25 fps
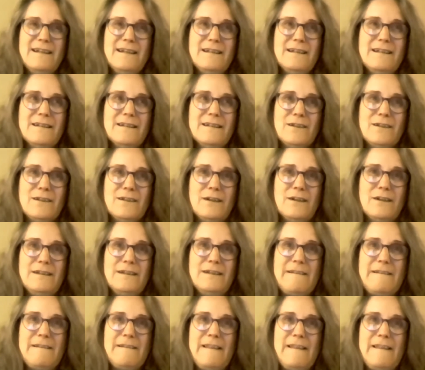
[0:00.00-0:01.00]
Oh,
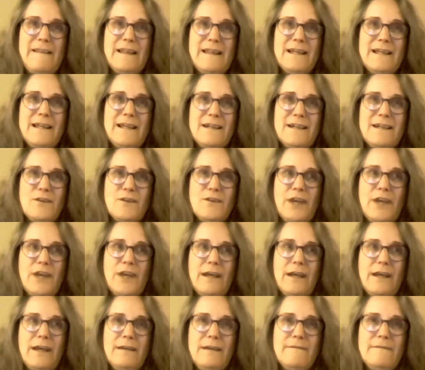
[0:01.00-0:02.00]

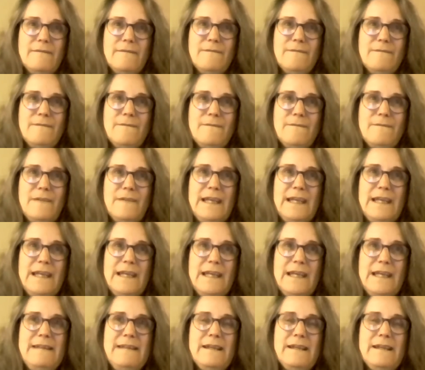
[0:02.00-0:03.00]
okay.
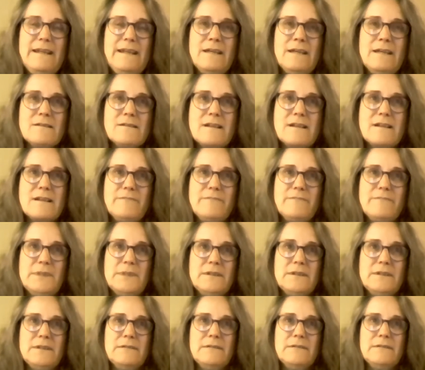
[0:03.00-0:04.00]
Anything else I've been
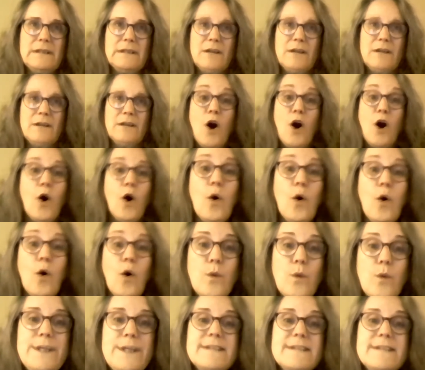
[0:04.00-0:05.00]
doing? Oh,
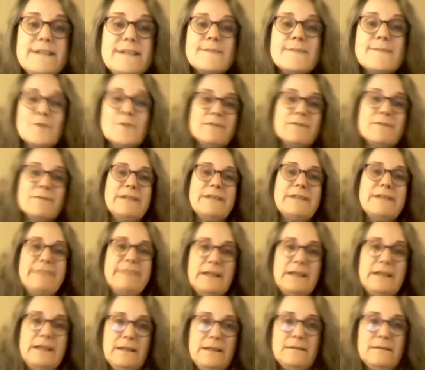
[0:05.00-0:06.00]
we did some more
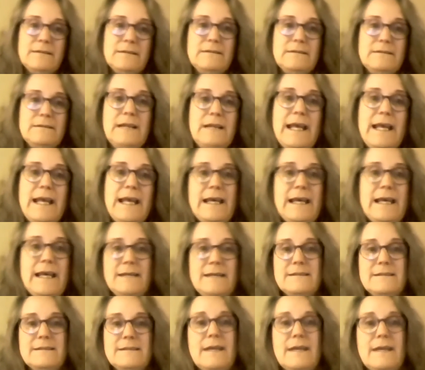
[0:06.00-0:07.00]
renovating,
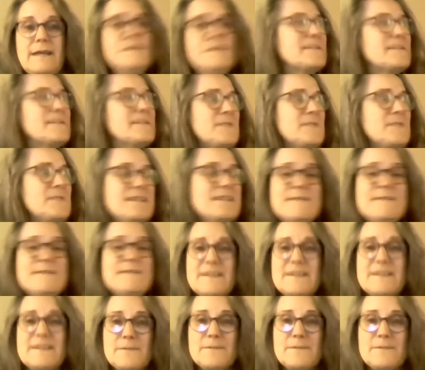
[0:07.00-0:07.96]
and well, uh, this was this